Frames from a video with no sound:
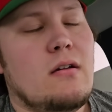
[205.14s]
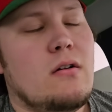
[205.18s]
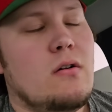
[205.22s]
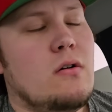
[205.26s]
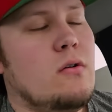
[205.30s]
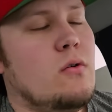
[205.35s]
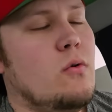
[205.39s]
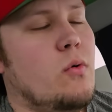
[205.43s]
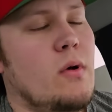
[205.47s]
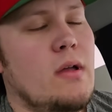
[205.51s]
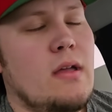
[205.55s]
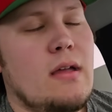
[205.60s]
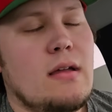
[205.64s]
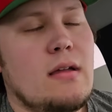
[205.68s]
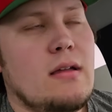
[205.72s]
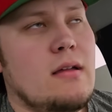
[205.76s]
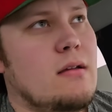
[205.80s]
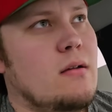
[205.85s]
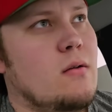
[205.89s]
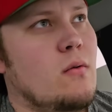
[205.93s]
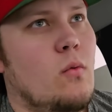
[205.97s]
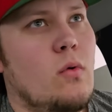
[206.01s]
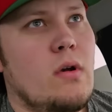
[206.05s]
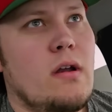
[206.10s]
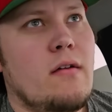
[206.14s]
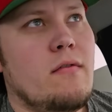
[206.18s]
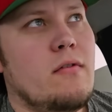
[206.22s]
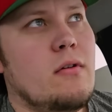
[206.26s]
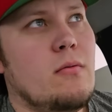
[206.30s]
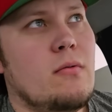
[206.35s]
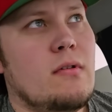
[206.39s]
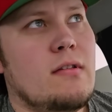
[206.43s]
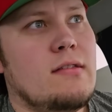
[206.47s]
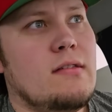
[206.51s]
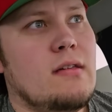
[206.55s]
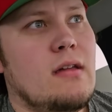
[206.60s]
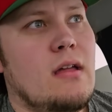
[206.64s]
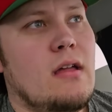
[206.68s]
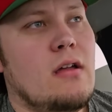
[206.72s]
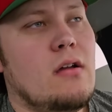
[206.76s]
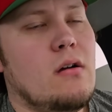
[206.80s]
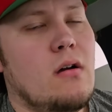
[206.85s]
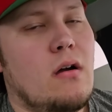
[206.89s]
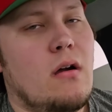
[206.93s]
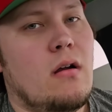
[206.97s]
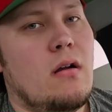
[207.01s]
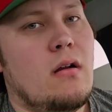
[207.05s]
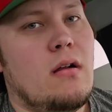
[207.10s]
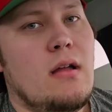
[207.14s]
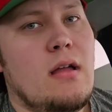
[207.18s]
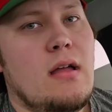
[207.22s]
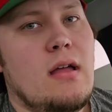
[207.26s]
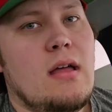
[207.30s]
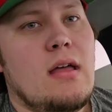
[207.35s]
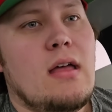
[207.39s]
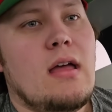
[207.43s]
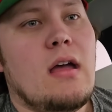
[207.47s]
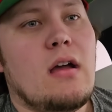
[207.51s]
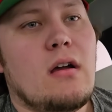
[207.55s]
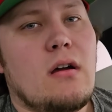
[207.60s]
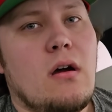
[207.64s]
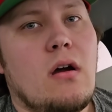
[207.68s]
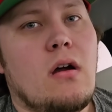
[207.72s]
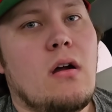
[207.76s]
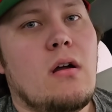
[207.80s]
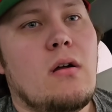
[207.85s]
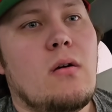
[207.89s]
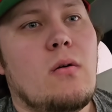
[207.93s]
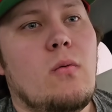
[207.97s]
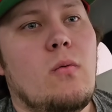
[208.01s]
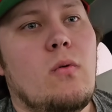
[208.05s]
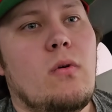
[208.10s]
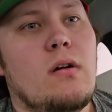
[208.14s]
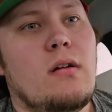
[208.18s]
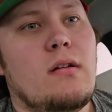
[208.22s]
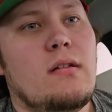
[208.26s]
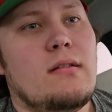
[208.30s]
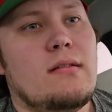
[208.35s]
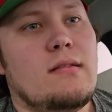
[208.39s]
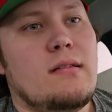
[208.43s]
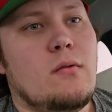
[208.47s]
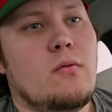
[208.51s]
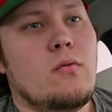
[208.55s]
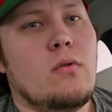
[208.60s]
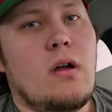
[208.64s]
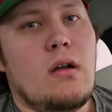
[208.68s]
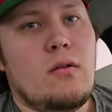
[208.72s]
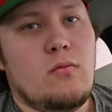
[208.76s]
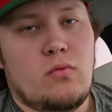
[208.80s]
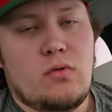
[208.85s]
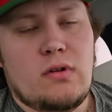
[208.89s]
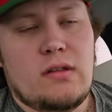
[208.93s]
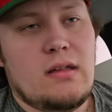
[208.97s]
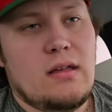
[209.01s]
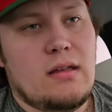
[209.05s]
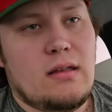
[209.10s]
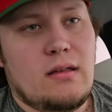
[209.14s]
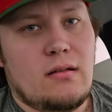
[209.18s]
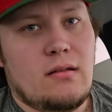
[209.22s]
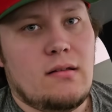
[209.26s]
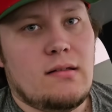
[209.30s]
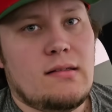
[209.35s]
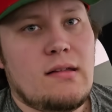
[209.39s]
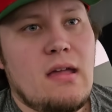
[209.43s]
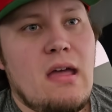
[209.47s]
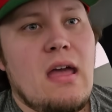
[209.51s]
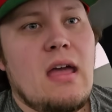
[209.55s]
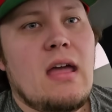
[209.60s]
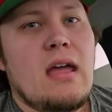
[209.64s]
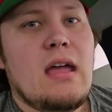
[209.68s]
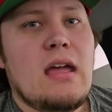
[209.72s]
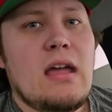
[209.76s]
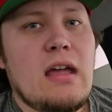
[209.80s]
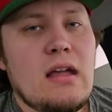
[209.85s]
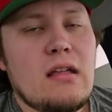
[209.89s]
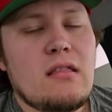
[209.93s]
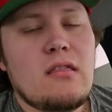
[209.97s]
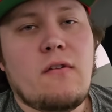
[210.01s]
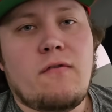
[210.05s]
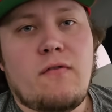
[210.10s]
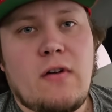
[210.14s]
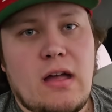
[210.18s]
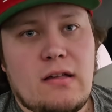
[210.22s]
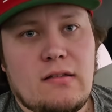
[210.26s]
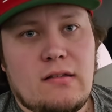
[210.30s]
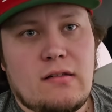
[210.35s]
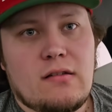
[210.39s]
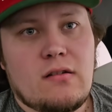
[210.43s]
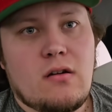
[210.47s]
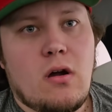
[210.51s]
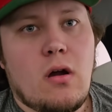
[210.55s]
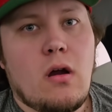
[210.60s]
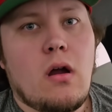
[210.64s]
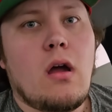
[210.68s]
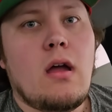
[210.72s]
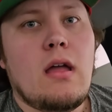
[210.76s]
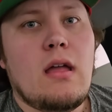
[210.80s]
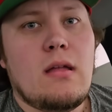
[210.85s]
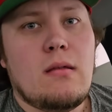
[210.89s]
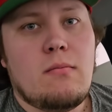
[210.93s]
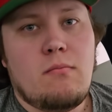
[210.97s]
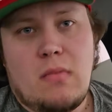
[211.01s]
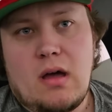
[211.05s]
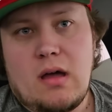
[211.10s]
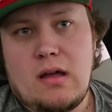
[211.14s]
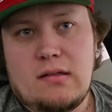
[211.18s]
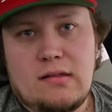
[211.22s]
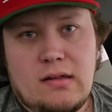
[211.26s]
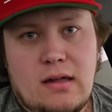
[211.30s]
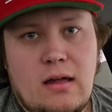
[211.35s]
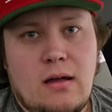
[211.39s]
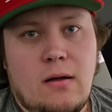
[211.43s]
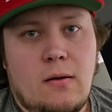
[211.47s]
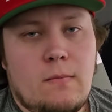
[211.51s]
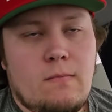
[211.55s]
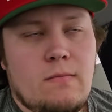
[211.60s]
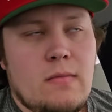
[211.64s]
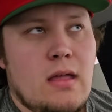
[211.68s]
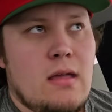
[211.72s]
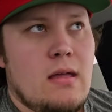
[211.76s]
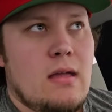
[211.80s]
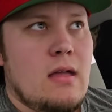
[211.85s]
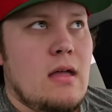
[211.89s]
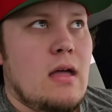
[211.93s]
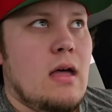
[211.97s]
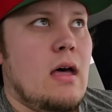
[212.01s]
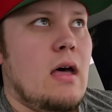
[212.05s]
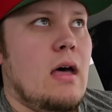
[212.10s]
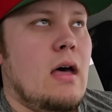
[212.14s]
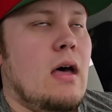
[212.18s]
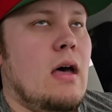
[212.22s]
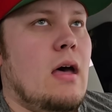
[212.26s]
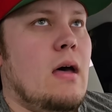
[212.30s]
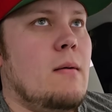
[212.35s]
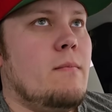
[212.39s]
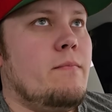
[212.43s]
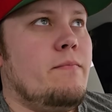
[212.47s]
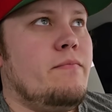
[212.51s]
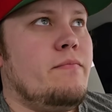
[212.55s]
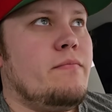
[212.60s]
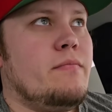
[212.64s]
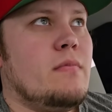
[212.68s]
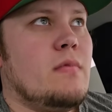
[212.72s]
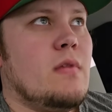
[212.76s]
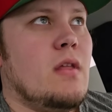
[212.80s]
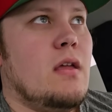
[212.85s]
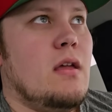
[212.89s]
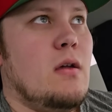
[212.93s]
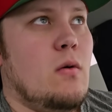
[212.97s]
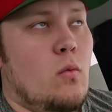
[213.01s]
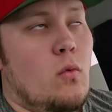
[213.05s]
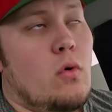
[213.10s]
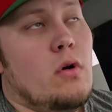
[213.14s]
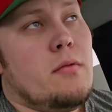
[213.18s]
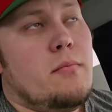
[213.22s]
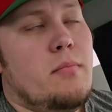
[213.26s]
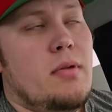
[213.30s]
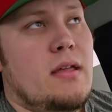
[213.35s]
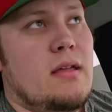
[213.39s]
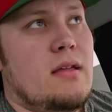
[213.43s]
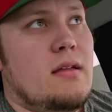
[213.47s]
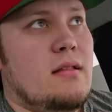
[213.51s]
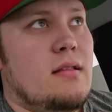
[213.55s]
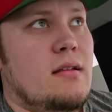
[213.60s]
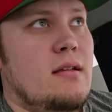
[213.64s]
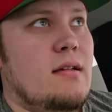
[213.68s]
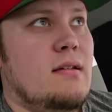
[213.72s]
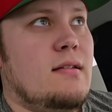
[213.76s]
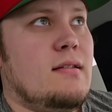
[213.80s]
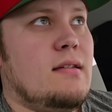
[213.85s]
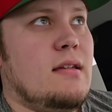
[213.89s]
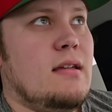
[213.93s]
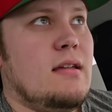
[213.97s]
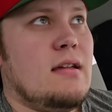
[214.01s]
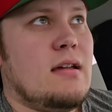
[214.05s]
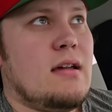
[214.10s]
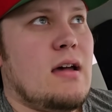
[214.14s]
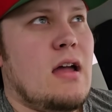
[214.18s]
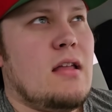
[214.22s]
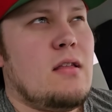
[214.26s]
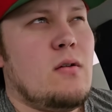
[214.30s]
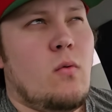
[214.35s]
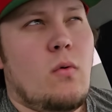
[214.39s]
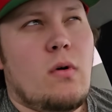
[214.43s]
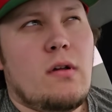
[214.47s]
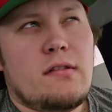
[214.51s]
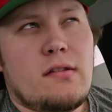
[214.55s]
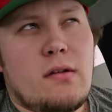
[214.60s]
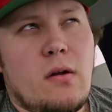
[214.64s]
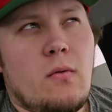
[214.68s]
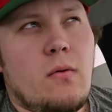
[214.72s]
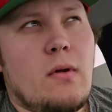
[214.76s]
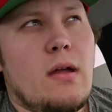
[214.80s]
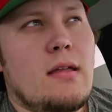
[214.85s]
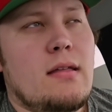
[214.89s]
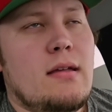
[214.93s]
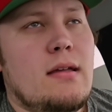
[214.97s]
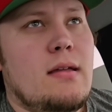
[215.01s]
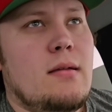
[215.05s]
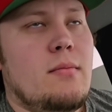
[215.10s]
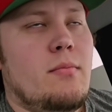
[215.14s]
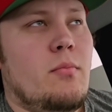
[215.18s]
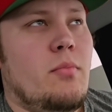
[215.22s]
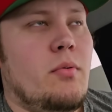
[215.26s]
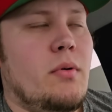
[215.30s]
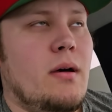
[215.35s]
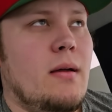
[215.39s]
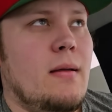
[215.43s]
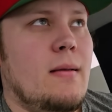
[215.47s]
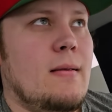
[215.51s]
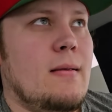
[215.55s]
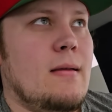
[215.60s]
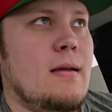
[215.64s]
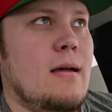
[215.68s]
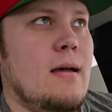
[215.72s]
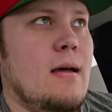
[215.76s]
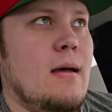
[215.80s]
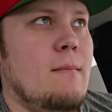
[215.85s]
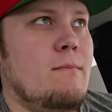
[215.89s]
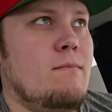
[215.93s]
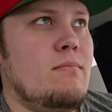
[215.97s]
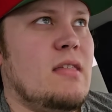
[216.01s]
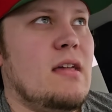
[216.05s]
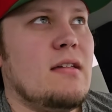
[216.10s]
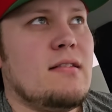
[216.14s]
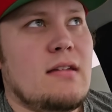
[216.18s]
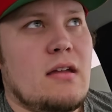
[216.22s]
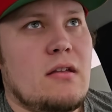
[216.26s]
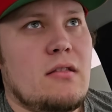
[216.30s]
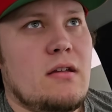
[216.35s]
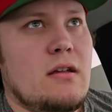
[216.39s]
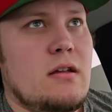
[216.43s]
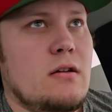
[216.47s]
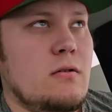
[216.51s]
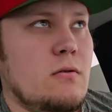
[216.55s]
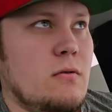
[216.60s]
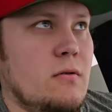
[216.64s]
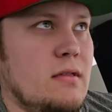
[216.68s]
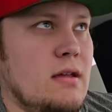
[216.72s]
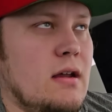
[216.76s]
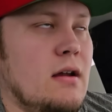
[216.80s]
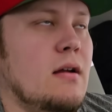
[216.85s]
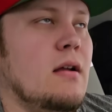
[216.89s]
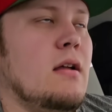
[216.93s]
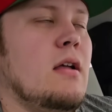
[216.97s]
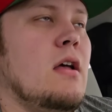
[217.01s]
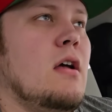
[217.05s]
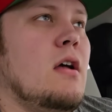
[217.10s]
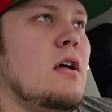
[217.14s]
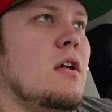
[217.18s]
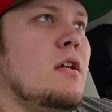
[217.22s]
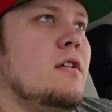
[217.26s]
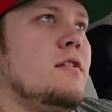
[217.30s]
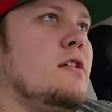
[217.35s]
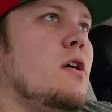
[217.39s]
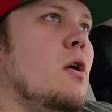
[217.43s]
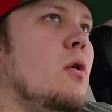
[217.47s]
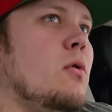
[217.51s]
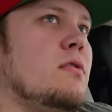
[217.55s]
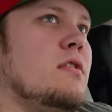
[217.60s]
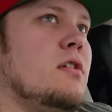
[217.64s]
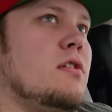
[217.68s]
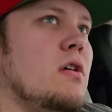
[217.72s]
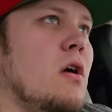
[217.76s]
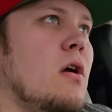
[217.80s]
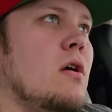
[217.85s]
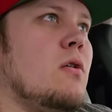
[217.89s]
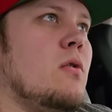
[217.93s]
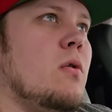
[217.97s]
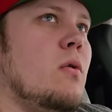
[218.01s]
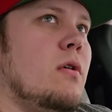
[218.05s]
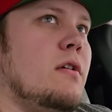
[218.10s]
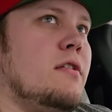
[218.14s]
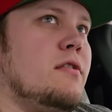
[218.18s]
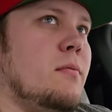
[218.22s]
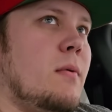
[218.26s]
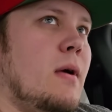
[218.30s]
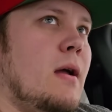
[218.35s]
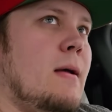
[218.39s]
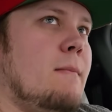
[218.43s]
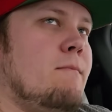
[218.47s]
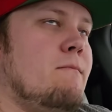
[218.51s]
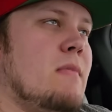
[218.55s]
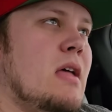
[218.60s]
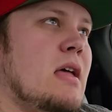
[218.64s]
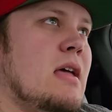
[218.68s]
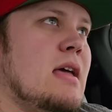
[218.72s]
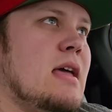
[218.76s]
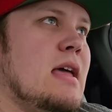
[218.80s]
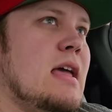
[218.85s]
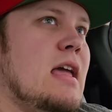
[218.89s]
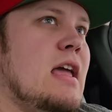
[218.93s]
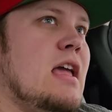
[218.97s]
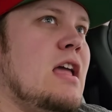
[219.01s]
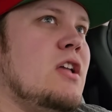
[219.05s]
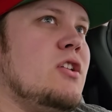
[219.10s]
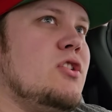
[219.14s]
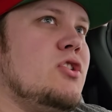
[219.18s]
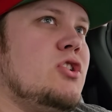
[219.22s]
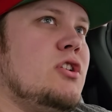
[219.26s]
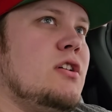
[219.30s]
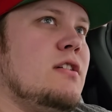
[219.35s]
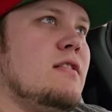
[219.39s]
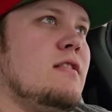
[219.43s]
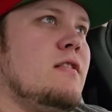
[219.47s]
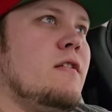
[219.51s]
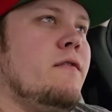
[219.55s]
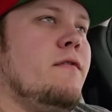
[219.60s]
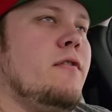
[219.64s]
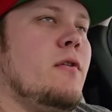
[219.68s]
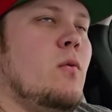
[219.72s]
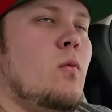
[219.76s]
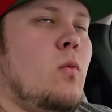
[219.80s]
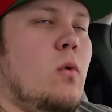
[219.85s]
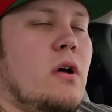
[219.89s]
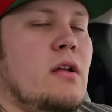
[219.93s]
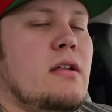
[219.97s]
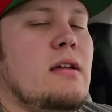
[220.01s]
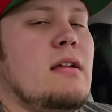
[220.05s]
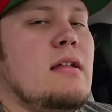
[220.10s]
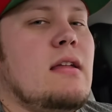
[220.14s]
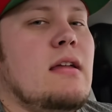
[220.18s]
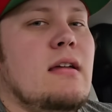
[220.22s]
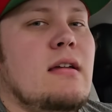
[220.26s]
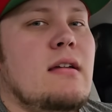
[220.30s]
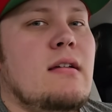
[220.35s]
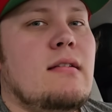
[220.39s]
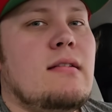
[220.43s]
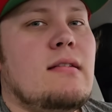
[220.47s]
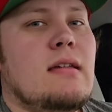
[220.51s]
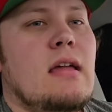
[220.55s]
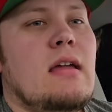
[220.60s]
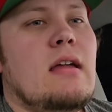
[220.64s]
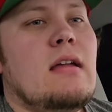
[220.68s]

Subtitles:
quick, whatever you want to say, car. That car was ridiculous. And the fastest car in my town. It would be, at least. It kind of was already, but that's neither here nor there. So the Dark Horse, right? It just, for what it is,